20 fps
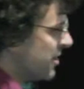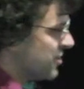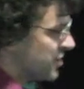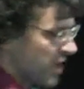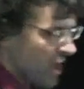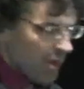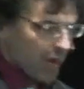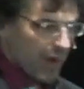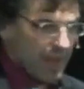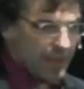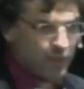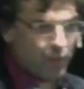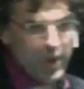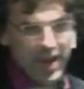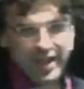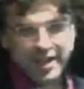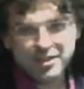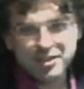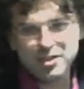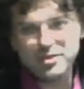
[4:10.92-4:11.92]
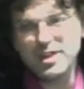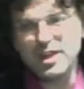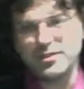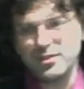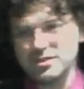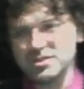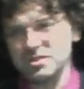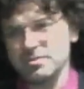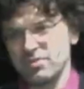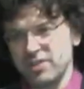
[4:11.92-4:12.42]
So, and the way to do that,
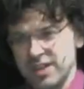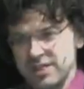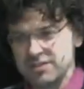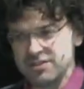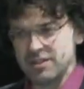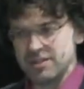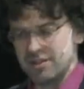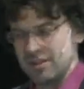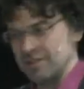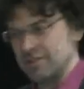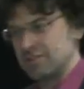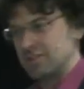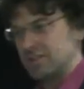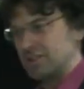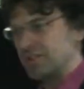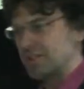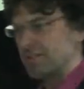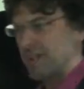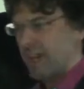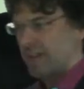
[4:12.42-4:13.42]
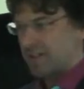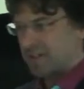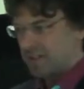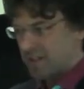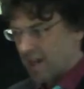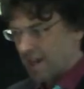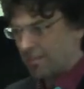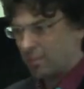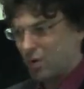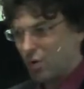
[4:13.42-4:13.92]
there's some things to do that. And the
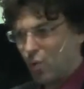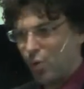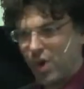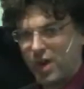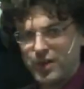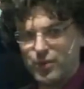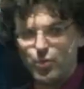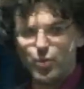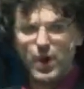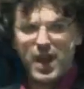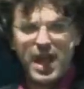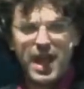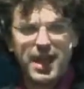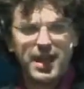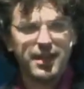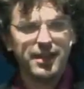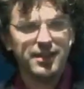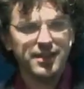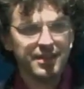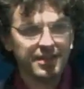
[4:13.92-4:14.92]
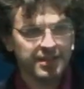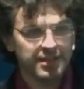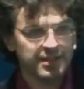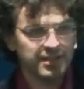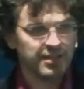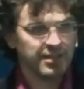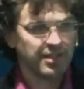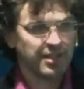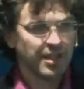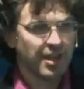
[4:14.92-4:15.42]
number one way
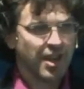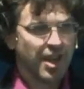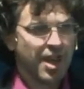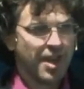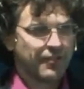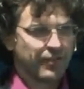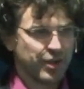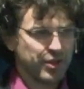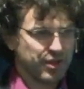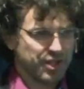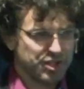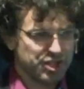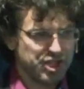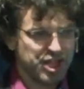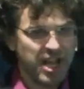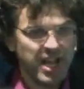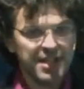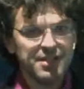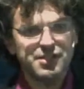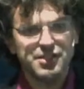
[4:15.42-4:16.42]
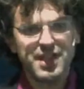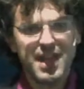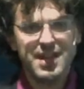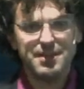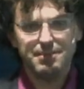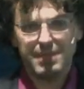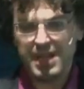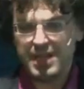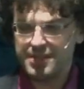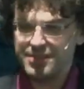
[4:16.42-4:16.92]
for you to change
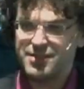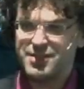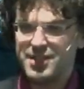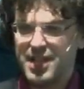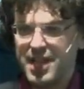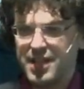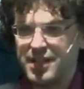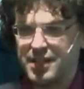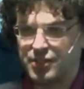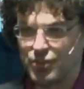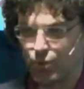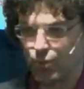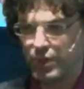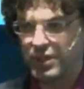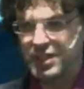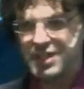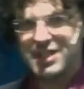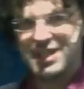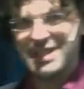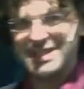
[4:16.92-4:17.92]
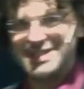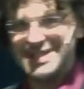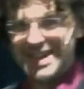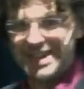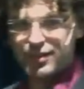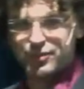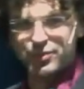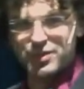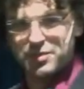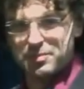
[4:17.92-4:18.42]
that mindset and to really
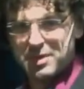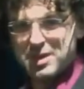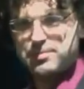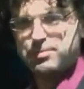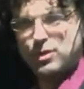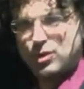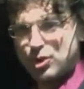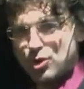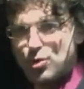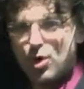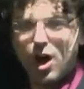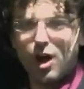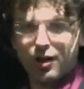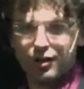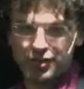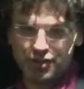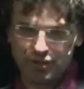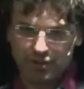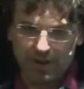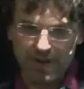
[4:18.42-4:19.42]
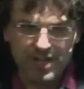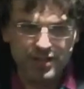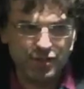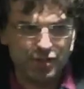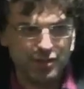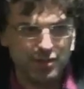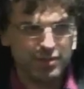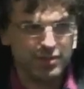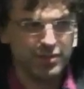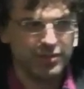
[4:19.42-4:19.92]
connect with people who are
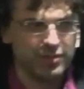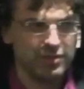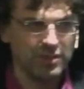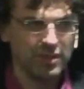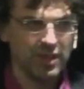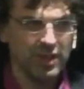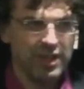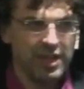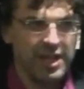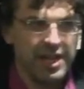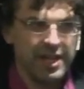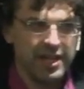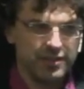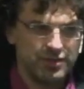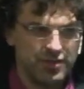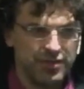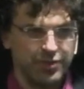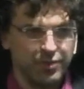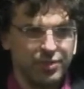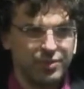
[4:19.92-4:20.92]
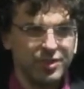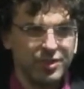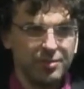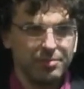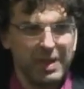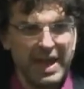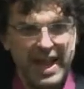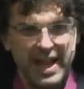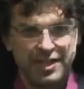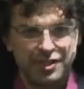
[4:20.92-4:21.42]
strangers is through
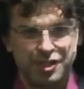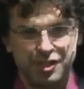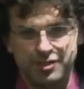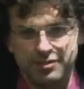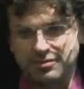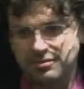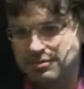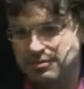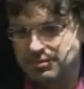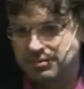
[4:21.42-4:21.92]
your passion.